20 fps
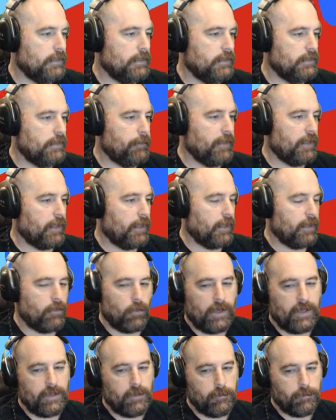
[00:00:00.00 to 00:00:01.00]
She'd be like,
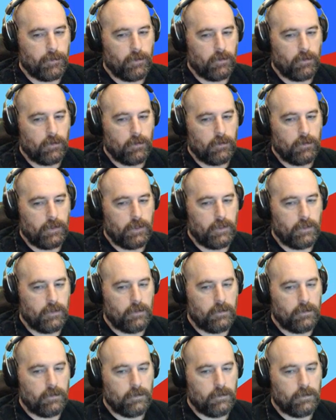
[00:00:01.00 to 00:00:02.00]
why you put her
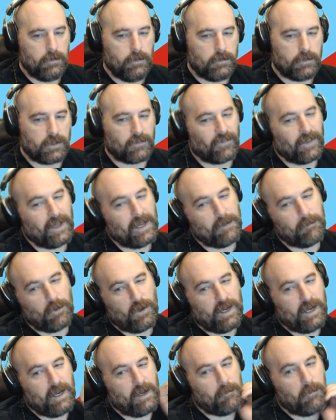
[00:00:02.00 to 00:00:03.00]
in the
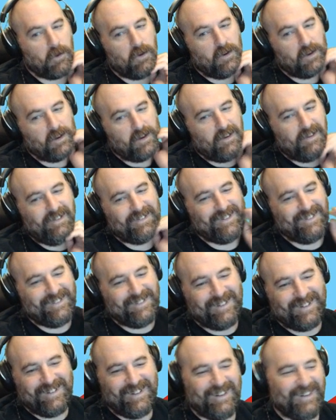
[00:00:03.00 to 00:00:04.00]
glamour hammer?
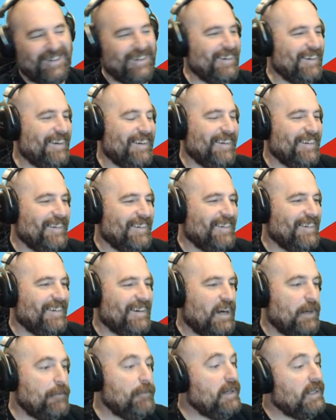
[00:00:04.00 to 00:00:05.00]

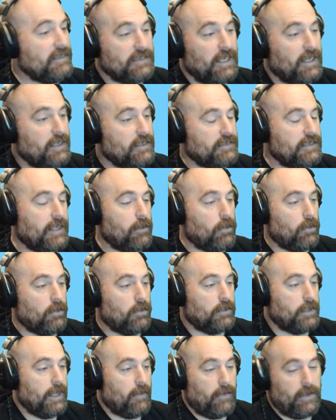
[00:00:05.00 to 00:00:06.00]
I mean, that's not to say
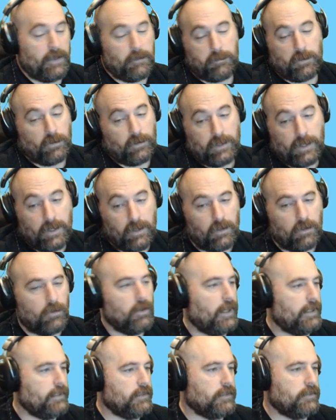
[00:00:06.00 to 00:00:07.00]
girls can't like blue and yellow.
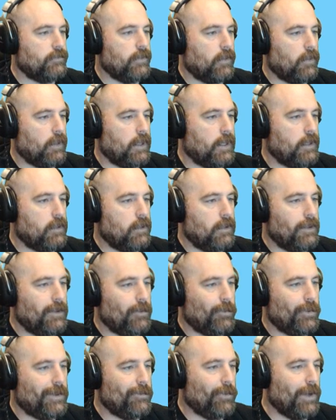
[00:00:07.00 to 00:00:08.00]
I just feel like it
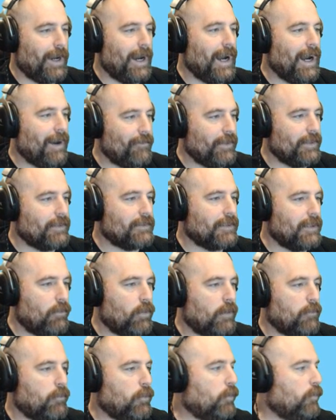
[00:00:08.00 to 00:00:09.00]
would obviously
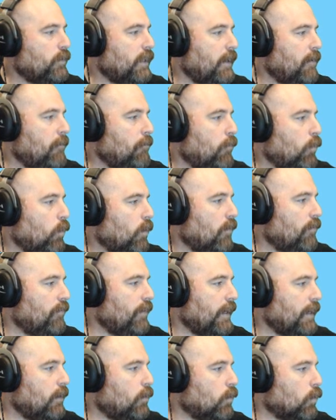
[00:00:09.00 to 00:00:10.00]
represent more of
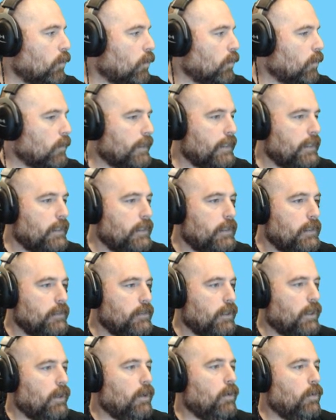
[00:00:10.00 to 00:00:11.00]
a girly
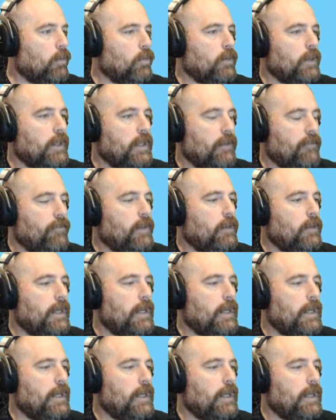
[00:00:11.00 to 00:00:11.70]
tone if it